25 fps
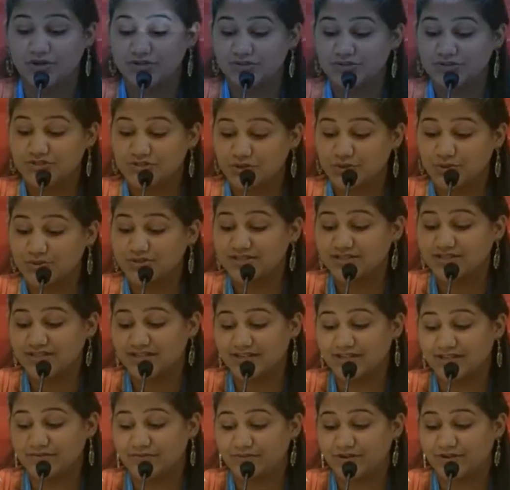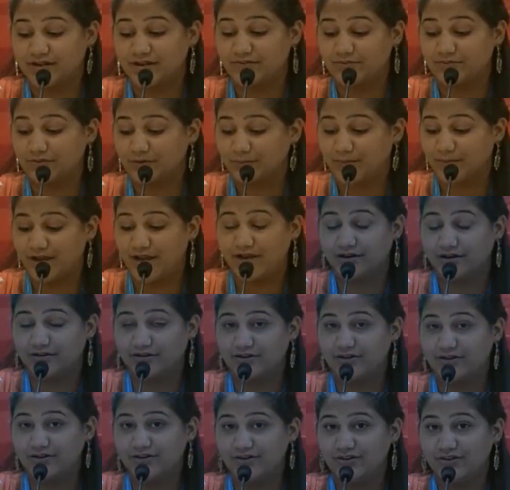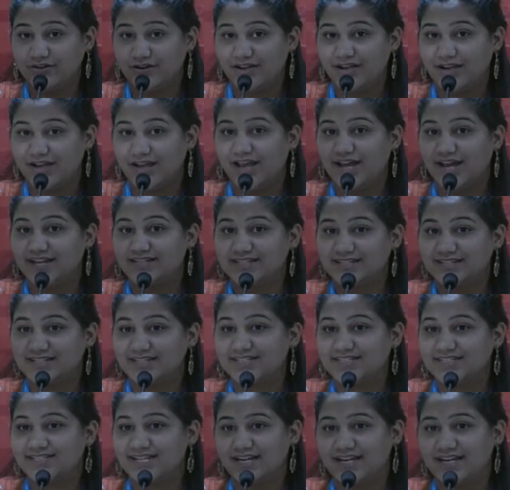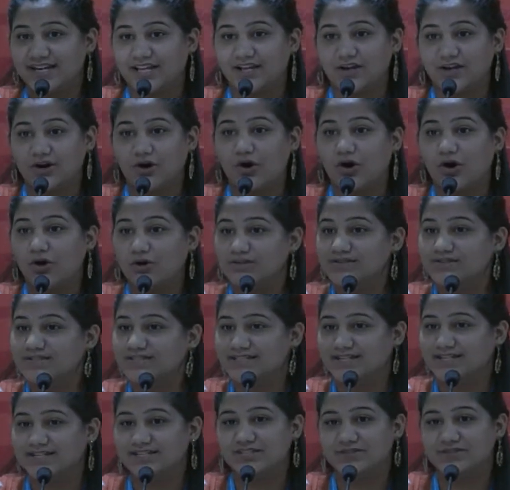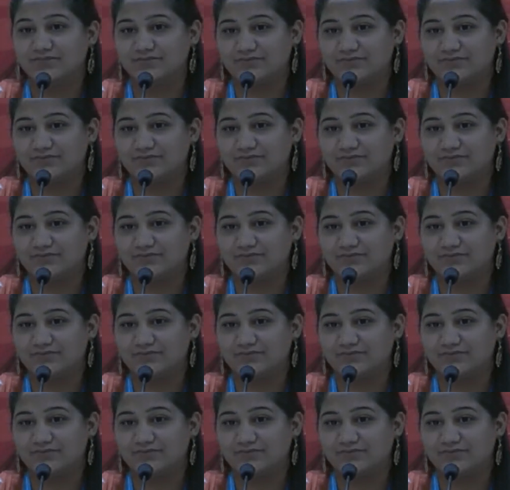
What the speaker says: totally free from error and containing all seeds of